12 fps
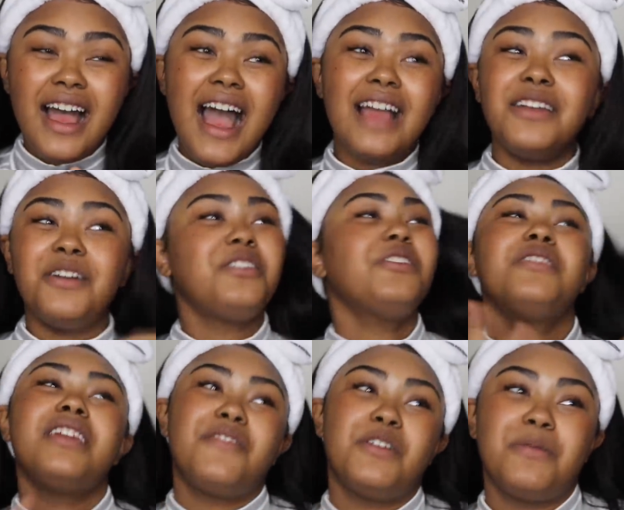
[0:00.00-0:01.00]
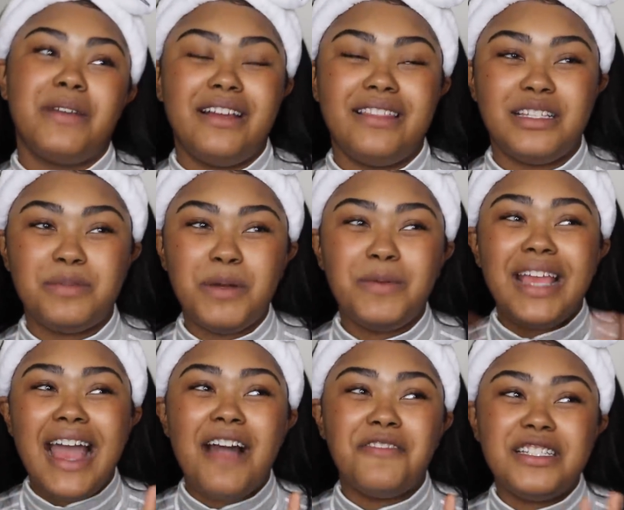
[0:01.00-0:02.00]
I know you'll never wear this, but we
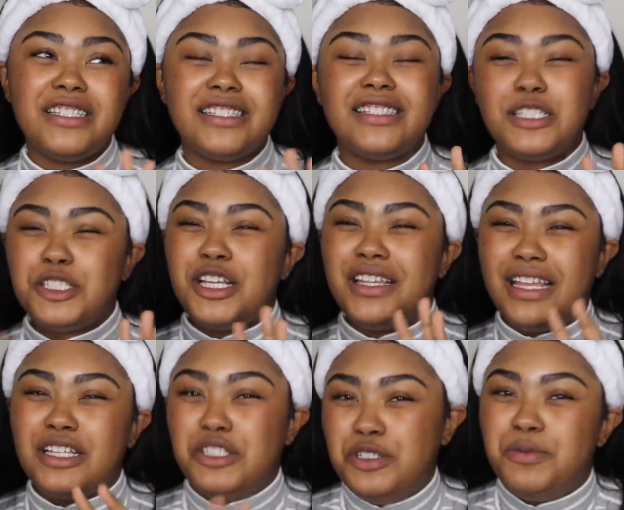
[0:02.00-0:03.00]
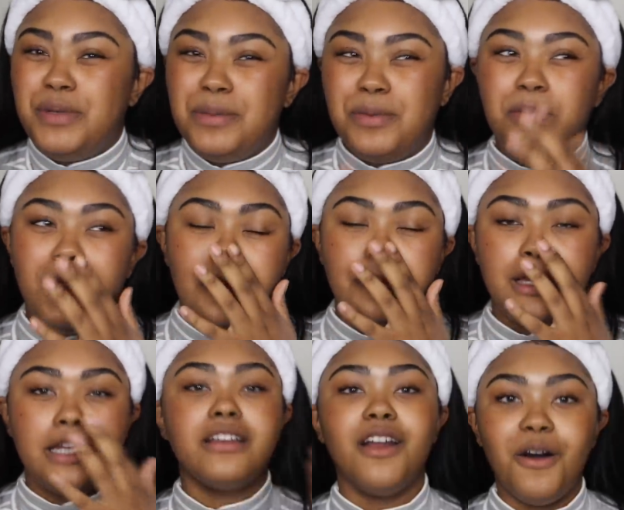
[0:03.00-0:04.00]
have it just to shut like two people up.
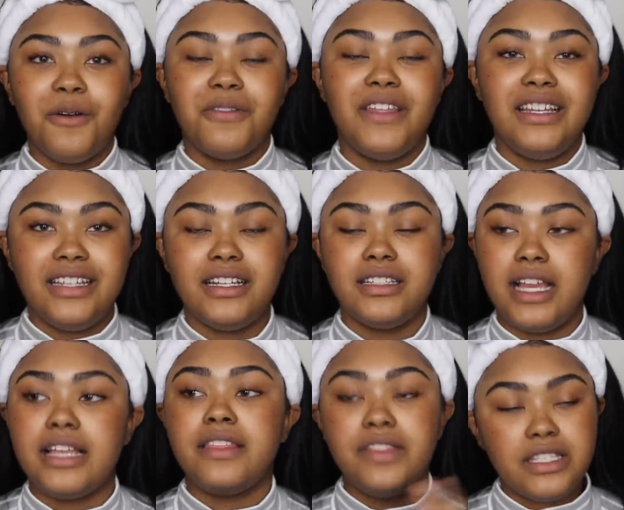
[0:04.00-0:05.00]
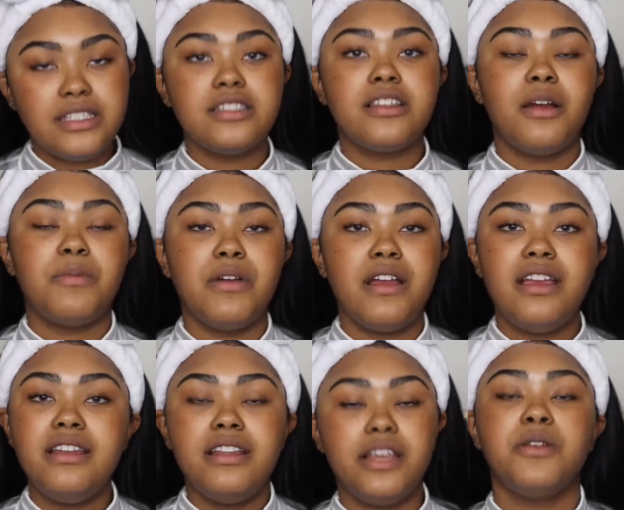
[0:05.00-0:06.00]
Like, no, they did it like, this is our
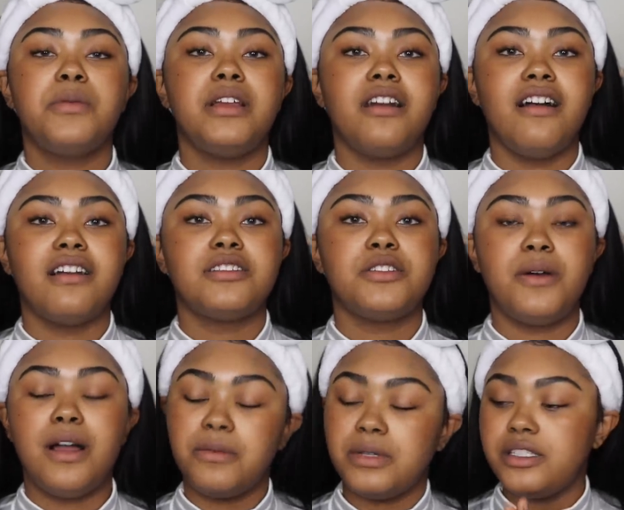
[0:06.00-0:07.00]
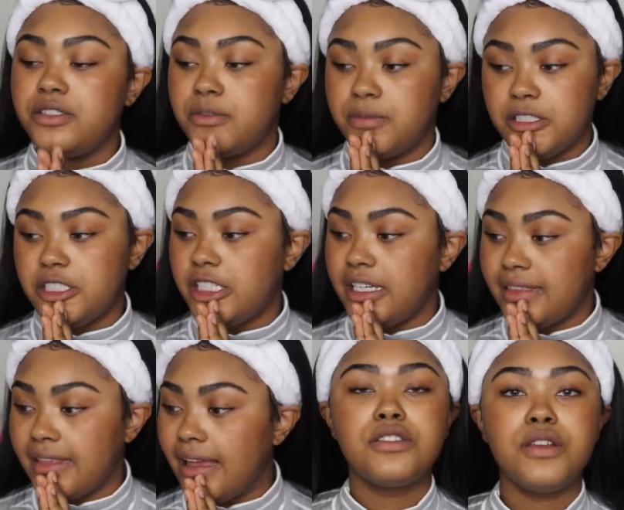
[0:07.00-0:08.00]
brand, here we are. So I really do
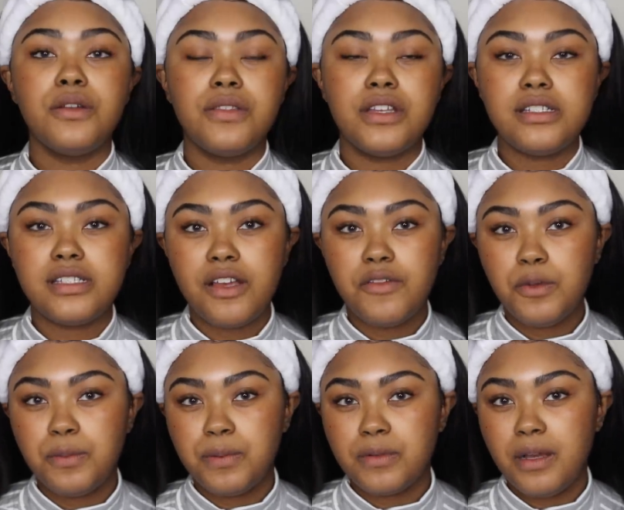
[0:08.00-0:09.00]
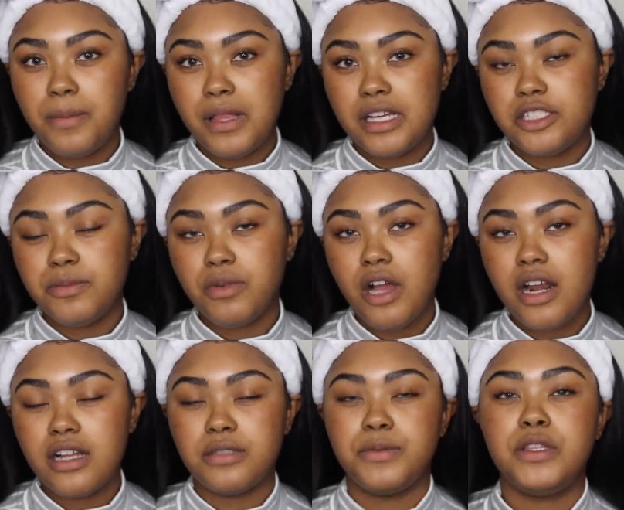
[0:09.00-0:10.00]
appreciate that. So there's several complexion
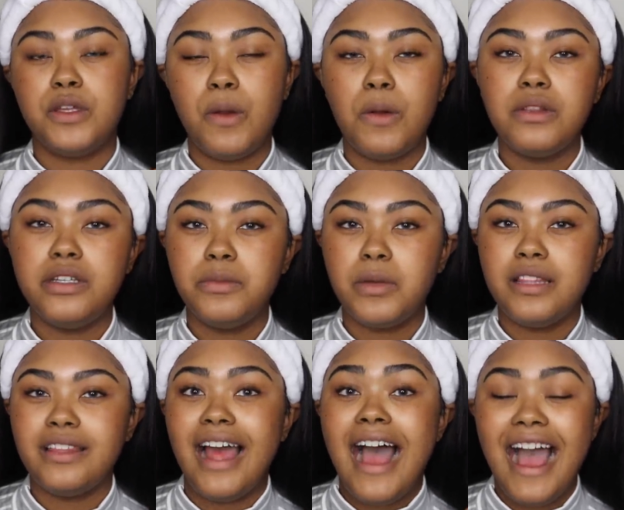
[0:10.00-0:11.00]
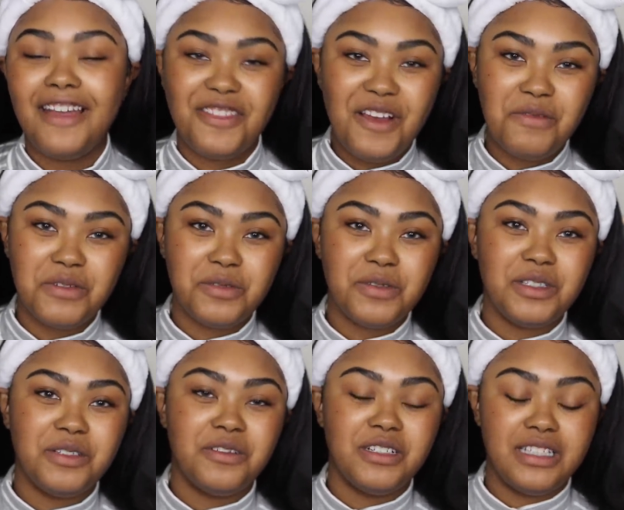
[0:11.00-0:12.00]
products, but the only one that I thought was
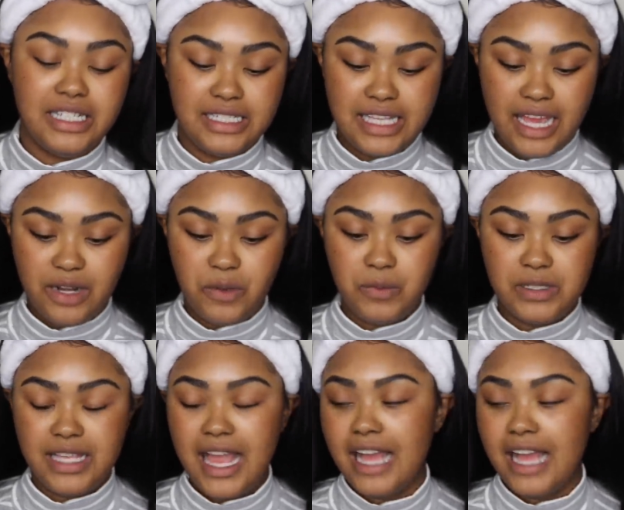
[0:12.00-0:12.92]
really, really exciting was